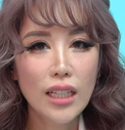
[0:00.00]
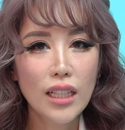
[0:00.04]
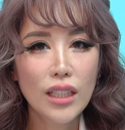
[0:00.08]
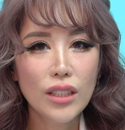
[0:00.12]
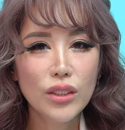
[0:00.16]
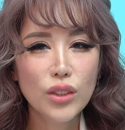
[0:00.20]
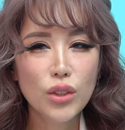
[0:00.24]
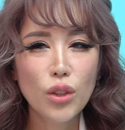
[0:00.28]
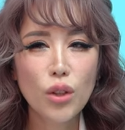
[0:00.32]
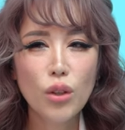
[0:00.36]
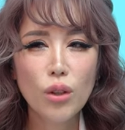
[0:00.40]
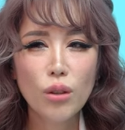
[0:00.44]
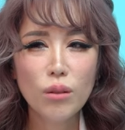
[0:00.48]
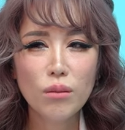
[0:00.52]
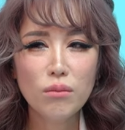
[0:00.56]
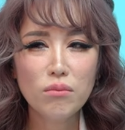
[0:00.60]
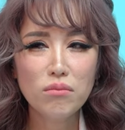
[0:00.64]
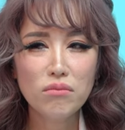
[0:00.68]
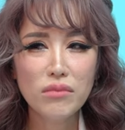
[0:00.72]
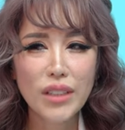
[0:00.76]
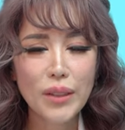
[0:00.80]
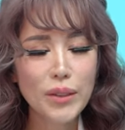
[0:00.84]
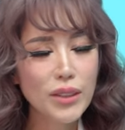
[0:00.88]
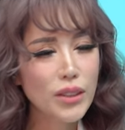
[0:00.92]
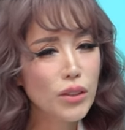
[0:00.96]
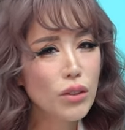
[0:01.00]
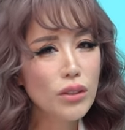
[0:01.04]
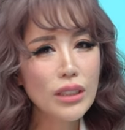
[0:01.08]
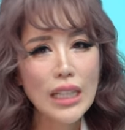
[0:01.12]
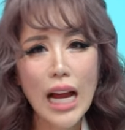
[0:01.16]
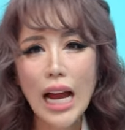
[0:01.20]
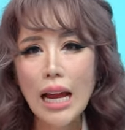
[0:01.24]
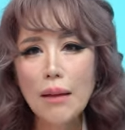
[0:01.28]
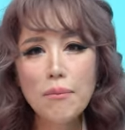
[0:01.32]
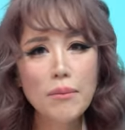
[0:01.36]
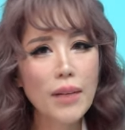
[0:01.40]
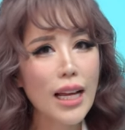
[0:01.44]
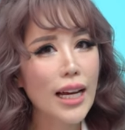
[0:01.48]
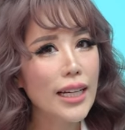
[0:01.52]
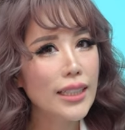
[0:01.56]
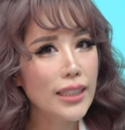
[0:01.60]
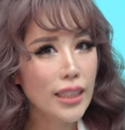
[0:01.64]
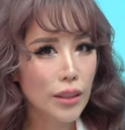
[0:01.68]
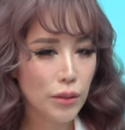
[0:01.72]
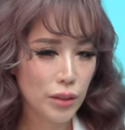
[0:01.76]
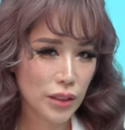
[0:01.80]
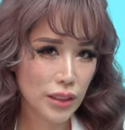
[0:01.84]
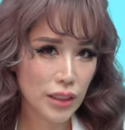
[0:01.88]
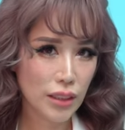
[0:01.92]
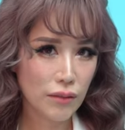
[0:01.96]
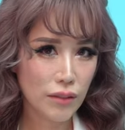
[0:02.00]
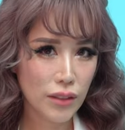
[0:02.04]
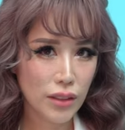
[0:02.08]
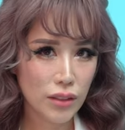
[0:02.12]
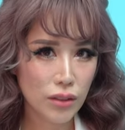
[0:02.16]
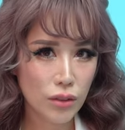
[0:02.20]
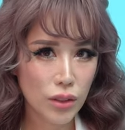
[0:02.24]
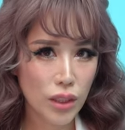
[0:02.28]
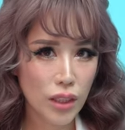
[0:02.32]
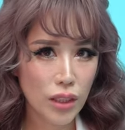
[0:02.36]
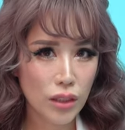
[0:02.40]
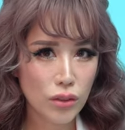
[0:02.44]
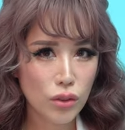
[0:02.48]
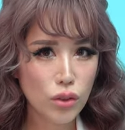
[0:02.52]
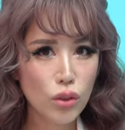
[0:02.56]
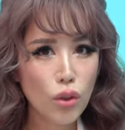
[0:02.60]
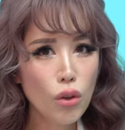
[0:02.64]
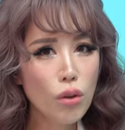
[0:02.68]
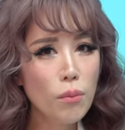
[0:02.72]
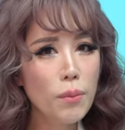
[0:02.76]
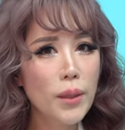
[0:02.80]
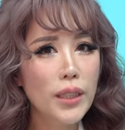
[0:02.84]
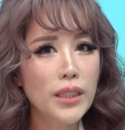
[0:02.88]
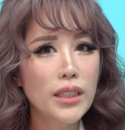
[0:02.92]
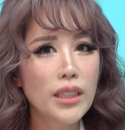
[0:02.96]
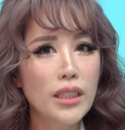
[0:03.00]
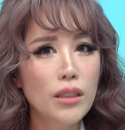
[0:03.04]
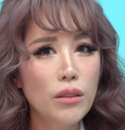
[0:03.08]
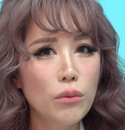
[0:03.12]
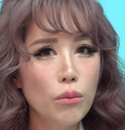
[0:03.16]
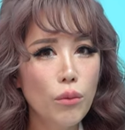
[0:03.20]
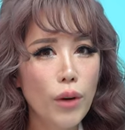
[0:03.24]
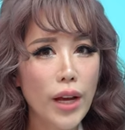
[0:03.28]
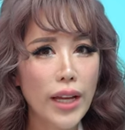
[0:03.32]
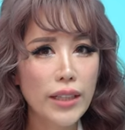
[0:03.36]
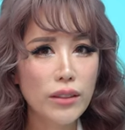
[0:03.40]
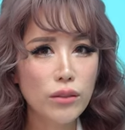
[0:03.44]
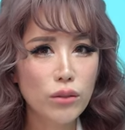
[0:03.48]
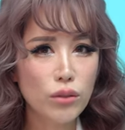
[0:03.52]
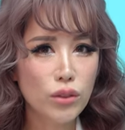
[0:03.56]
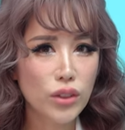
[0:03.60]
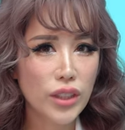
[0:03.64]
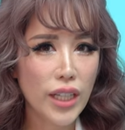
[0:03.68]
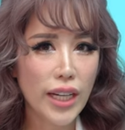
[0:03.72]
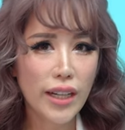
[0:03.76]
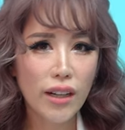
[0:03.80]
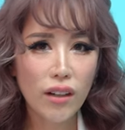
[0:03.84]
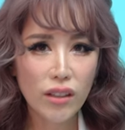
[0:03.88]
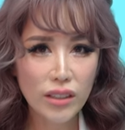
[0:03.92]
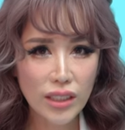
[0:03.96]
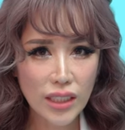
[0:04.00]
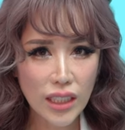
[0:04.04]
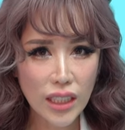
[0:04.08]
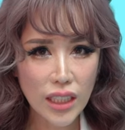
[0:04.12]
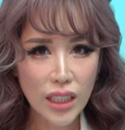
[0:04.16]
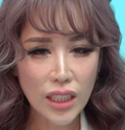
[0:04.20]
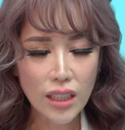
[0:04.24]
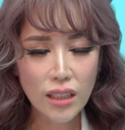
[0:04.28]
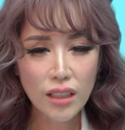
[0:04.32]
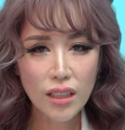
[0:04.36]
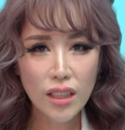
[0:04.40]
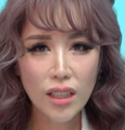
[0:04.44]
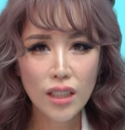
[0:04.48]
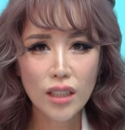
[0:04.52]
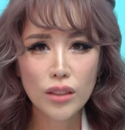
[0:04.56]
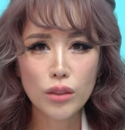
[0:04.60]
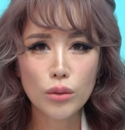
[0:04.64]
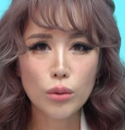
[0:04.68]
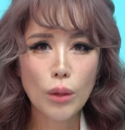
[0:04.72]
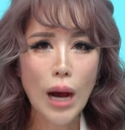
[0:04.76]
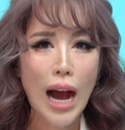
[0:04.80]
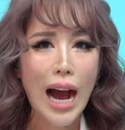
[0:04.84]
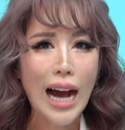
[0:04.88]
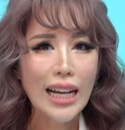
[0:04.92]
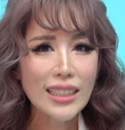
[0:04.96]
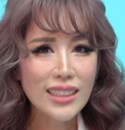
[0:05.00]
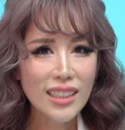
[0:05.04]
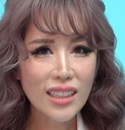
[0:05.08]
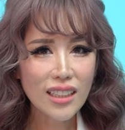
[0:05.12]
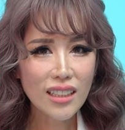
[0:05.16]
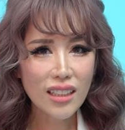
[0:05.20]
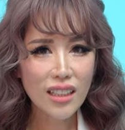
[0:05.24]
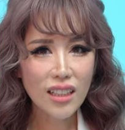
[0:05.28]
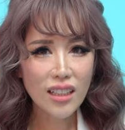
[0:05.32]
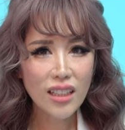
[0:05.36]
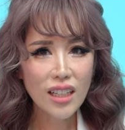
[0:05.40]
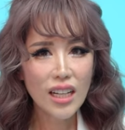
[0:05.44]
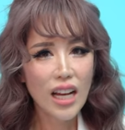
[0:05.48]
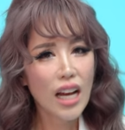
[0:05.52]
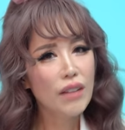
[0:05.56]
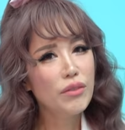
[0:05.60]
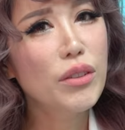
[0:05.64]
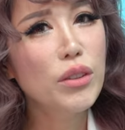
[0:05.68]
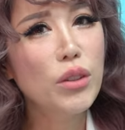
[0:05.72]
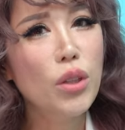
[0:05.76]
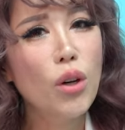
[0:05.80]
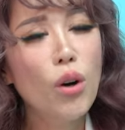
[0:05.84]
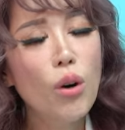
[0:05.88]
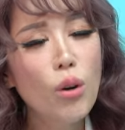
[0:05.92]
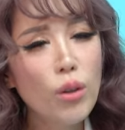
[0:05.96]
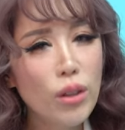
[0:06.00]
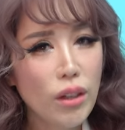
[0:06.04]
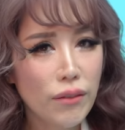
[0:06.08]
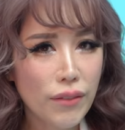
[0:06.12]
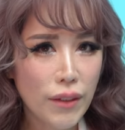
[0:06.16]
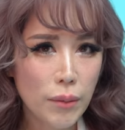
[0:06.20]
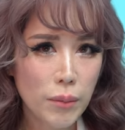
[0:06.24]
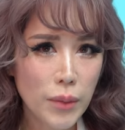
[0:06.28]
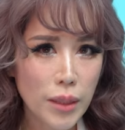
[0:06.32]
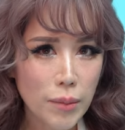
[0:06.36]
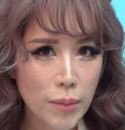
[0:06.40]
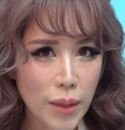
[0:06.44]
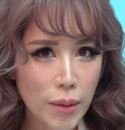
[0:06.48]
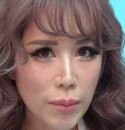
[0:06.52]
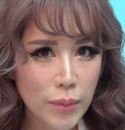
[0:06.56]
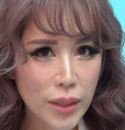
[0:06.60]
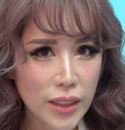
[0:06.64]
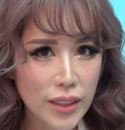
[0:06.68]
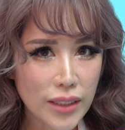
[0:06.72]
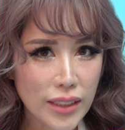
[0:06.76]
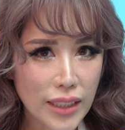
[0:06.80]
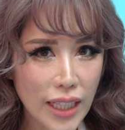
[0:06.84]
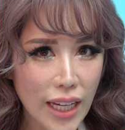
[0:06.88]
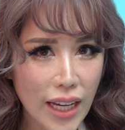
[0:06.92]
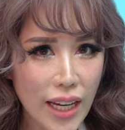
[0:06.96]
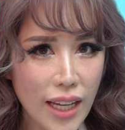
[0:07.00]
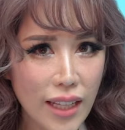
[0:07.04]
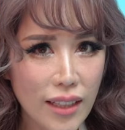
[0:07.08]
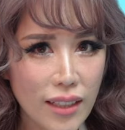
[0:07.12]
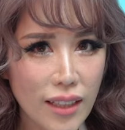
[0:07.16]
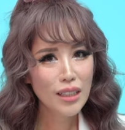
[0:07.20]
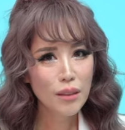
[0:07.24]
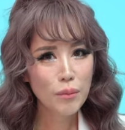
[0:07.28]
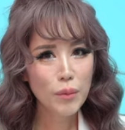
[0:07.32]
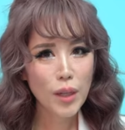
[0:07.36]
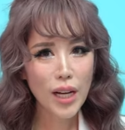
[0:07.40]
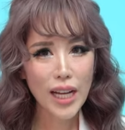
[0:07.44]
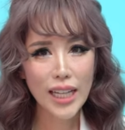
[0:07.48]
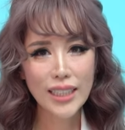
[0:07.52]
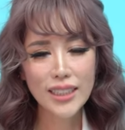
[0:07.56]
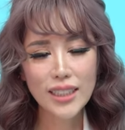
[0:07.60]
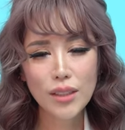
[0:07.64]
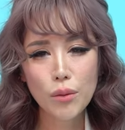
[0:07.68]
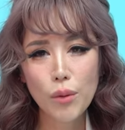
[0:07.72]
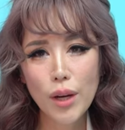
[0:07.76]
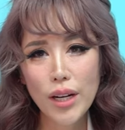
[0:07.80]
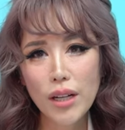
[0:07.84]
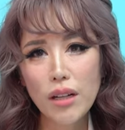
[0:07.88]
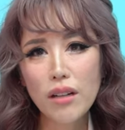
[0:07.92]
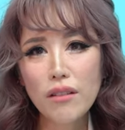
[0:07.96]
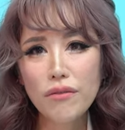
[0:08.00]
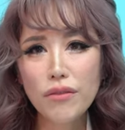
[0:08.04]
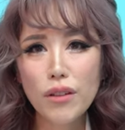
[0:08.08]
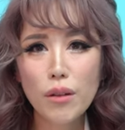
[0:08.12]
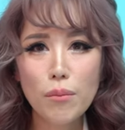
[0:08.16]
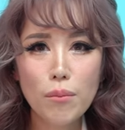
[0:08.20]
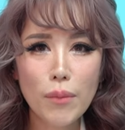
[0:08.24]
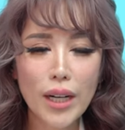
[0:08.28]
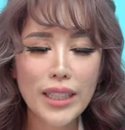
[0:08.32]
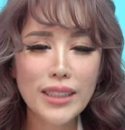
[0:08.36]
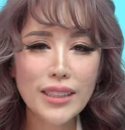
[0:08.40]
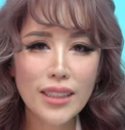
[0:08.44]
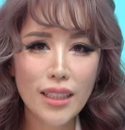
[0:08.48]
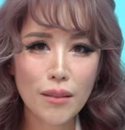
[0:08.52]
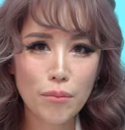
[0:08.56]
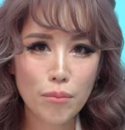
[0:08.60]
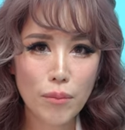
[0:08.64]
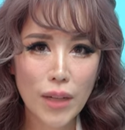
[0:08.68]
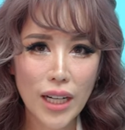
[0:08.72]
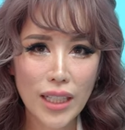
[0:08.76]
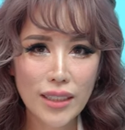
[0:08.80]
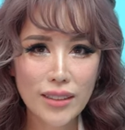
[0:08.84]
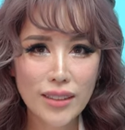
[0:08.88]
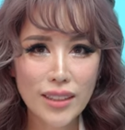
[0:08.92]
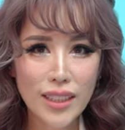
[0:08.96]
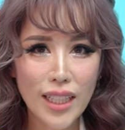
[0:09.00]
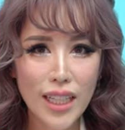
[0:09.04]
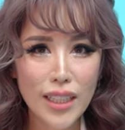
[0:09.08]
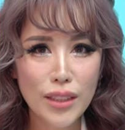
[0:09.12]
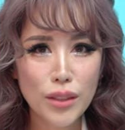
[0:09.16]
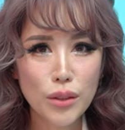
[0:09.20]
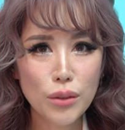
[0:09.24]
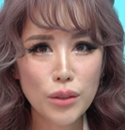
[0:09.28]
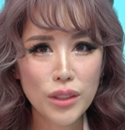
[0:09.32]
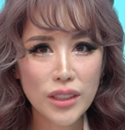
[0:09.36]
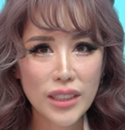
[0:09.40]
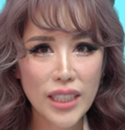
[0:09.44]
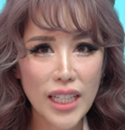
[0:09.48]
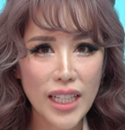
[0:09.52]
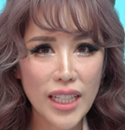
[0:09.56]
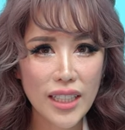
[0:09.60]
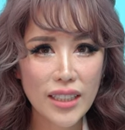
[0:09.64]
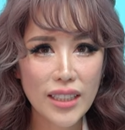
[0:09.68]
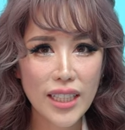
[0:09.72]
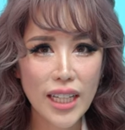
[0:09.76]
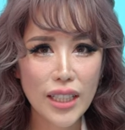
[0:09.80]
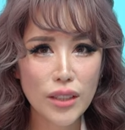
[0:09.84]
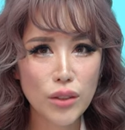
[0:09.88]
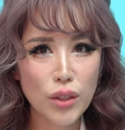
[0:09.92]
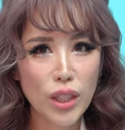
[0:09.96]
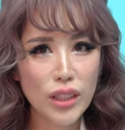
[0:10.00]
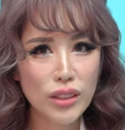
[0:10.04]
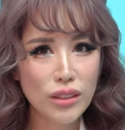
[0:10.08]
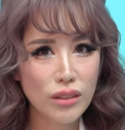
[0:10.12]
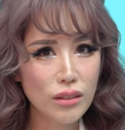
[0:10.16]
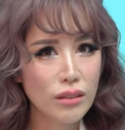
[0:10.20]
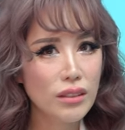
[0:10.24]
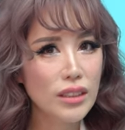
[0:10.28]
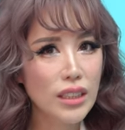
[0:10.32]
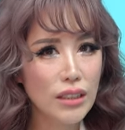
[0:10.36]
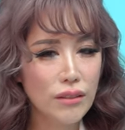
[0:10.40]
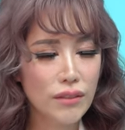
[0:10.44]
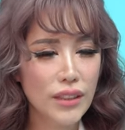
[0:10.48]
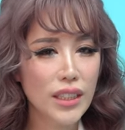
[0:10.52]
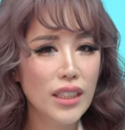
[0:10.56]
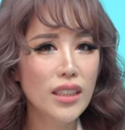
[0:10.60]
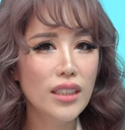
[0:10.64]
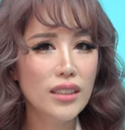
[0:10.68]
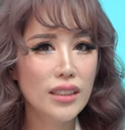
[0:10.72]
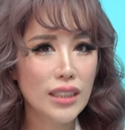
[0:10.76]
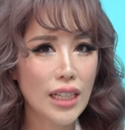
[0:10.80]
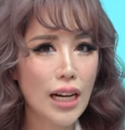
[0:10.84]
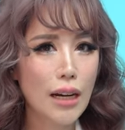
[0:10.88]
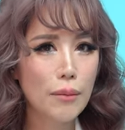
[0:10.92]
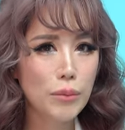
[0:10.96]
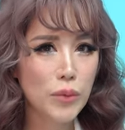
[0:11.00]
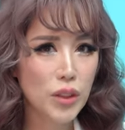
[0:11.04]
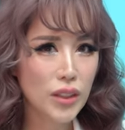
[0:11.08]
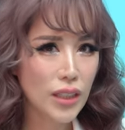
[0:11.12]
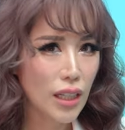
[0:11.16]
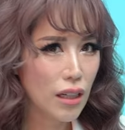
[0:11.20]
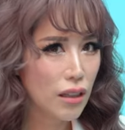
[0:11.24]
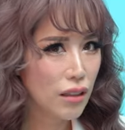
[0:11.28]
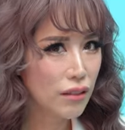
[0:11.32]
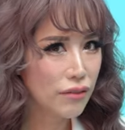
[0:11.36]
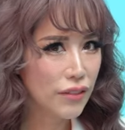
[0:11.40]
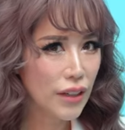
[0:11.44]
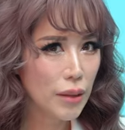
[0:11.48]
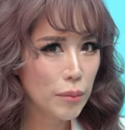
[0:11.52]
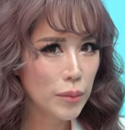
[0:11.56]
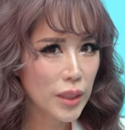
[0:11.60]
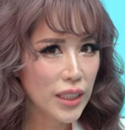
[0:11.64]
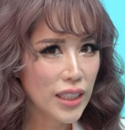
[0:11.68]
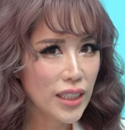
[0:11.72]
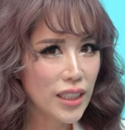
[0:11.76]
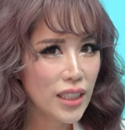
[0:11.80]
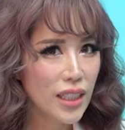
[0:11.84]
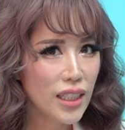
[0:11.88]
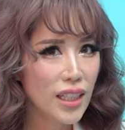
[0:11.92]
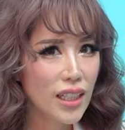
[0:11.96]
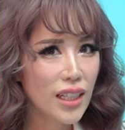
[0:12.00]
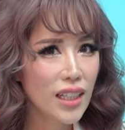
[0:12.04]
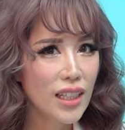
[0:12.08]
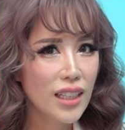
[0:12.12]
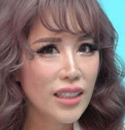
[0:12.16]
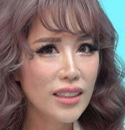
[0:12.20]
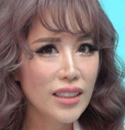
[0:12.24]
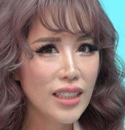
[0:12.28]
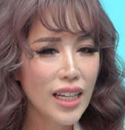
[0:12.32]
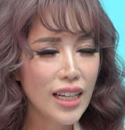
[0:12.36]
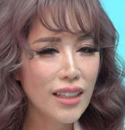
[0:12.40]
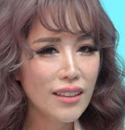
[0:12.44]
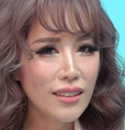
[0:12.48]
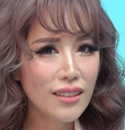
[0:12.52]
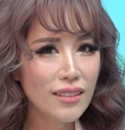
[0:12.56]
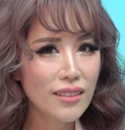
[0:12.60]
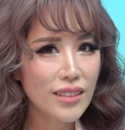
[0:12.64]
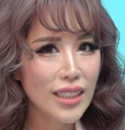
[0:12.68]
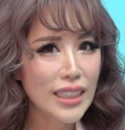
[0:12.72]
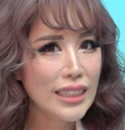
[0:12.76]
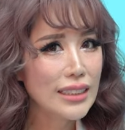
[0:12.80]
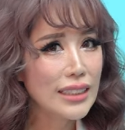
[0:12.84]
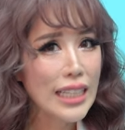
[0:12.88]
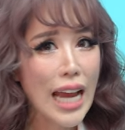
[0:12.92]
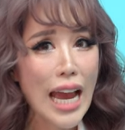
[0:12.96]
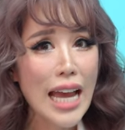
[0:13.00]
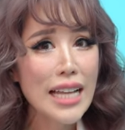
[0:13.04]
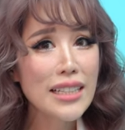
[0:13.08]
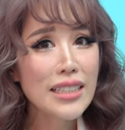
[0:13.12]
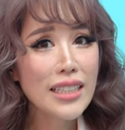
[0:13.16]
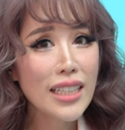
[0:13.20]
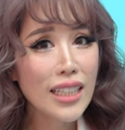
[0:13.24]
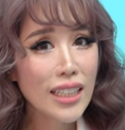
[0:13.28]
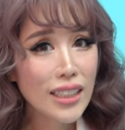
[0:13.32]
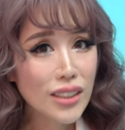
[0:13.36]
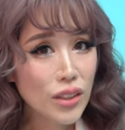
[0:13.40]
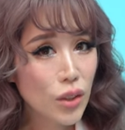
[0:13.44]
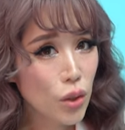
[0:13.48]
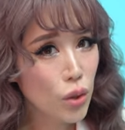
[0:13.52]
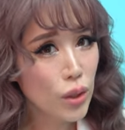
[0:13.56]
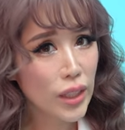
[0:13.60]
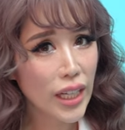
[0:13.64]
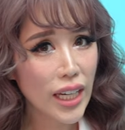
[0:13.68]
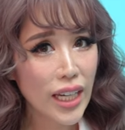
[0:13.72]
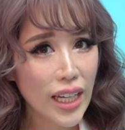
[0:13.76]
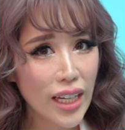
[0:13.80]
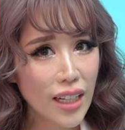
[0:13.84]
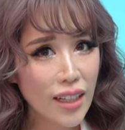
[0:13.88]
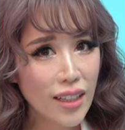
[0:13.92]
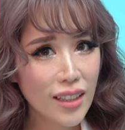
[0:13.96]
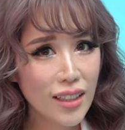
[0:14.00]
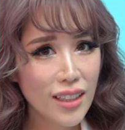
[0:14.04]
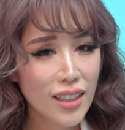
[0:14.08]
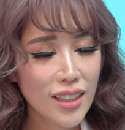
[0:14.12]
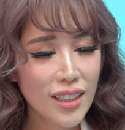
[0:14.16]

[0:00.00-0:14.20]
So there was no timeline that was given to her. Nobody went to check on her to ask her, Have you told your family members yet? But as it went on for months and months, and you say that you are still giving her time to tell her family, then is 10 years okay?